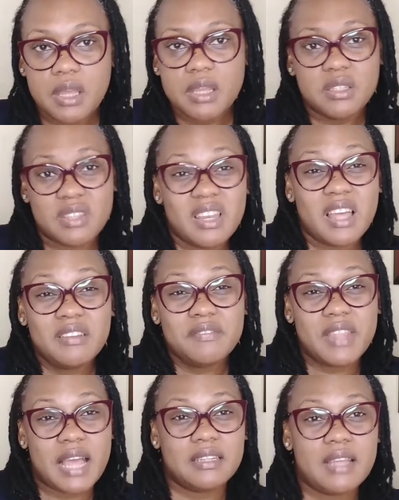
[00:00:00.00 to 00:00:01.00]
So a lot of
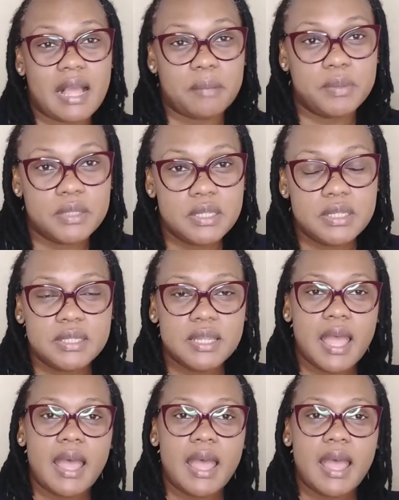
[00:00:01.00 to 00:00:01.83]
that happens,